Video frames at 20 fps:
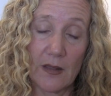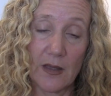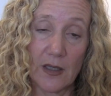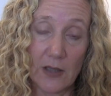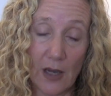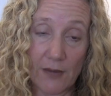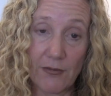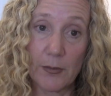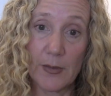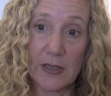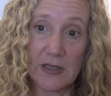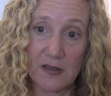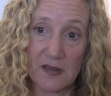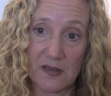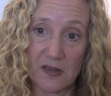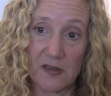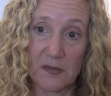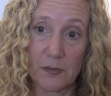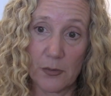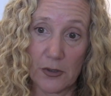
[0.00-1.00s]
government is
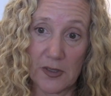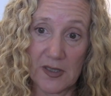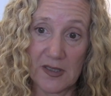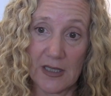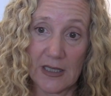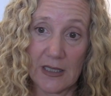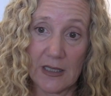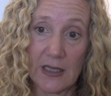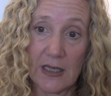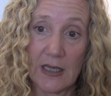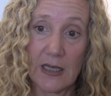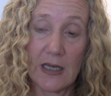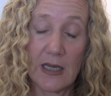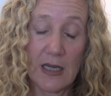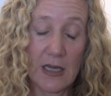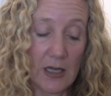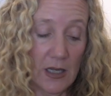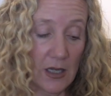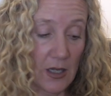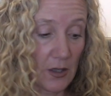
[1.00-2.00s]
disbursing.
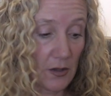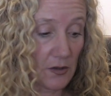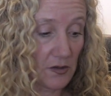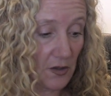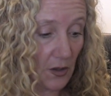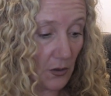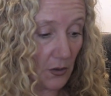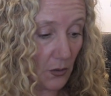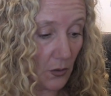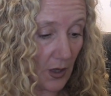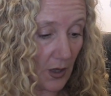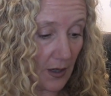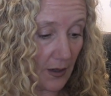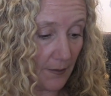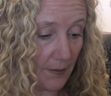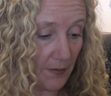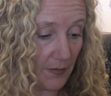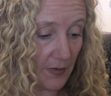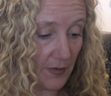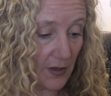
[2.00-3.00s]
So
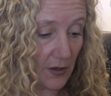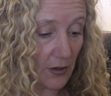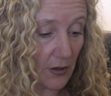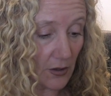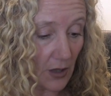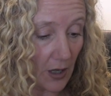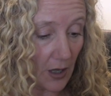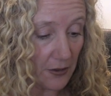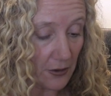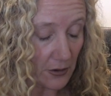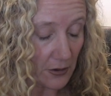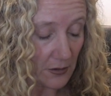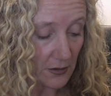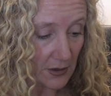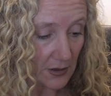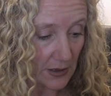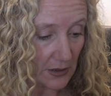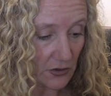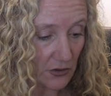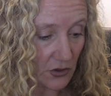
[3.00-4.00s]
there are
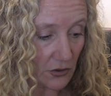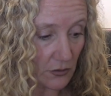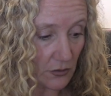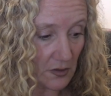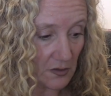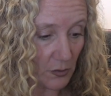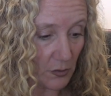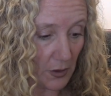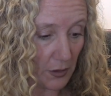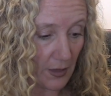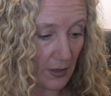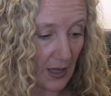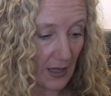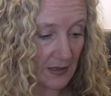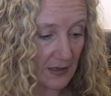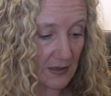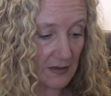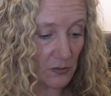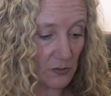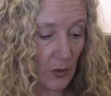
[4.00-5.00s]
other issues with
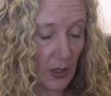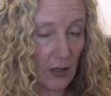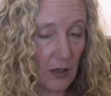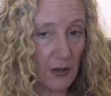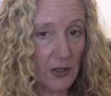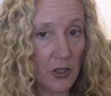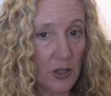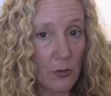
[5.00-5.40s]
that as well.